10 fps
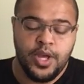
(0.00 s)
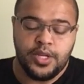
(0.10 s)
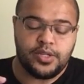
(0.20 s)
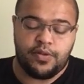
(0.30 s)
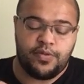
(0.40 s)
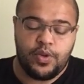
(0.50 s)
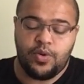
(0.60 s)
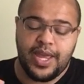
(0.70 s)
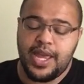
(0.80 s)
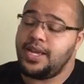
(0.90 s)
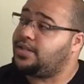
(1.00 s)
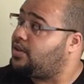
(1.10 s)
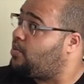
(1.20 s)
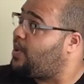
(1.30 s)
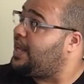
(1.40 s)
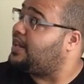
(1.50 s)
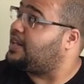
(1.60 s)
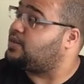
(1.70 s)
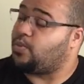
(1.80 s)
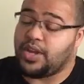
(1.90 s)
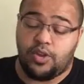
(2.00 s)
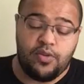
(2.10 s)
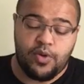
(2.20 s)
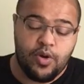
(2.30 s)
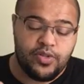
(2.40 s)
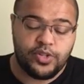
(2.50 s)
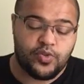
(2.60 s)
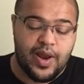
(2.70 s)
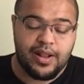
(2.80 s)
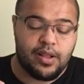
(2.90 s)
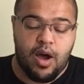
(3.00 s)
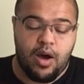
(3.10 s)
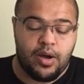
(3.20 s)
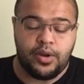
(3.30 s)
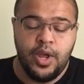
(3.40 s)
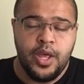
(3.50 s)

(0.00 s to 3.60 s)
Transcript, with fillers: So for your key to the week this week, you've got the strength card.